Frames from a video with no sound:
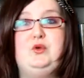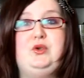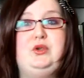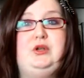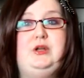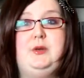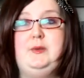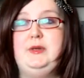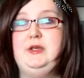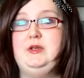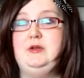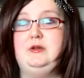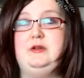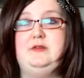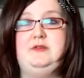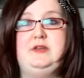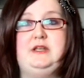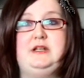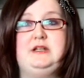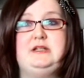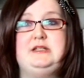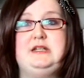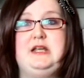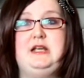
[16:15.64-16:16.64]
you know it, you're living
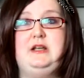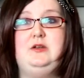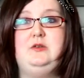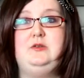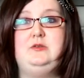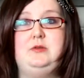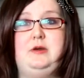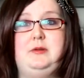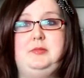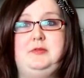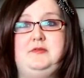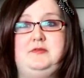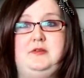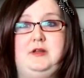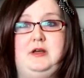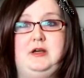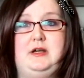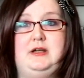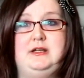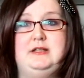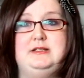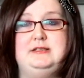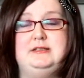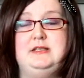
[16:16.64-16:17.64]
in a tangled web of
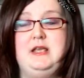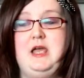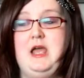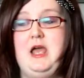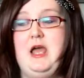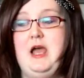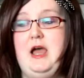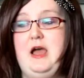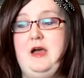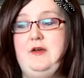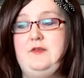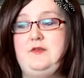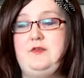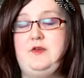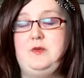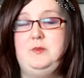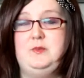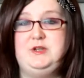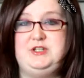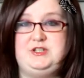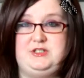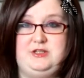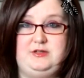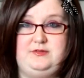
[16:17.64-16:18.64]
lies from
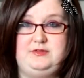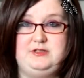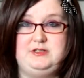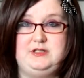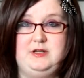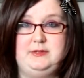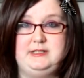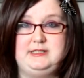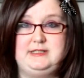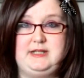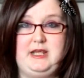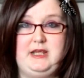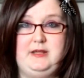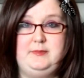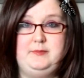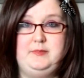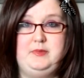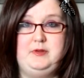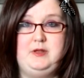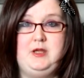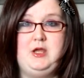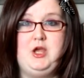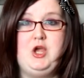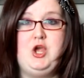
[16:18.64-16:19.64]
which there is no escape.
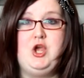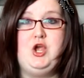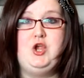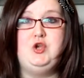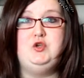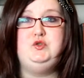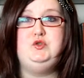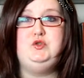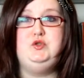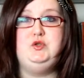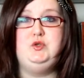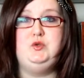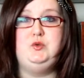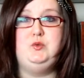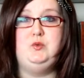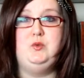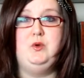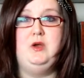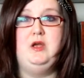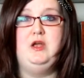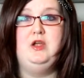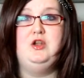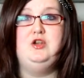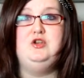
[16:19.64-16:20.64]

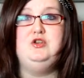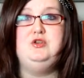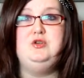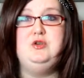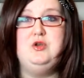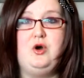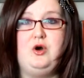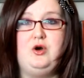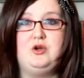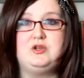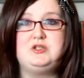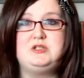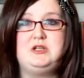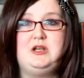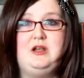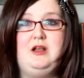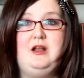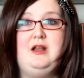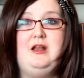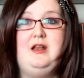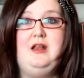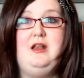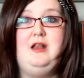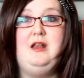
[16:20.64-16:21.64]
Do not
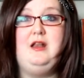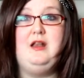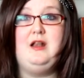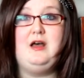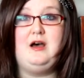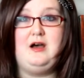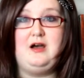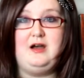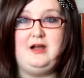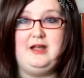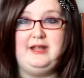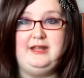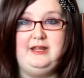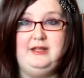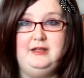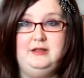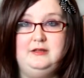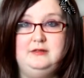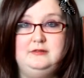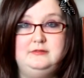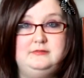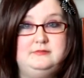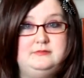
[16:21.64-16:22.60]
lie.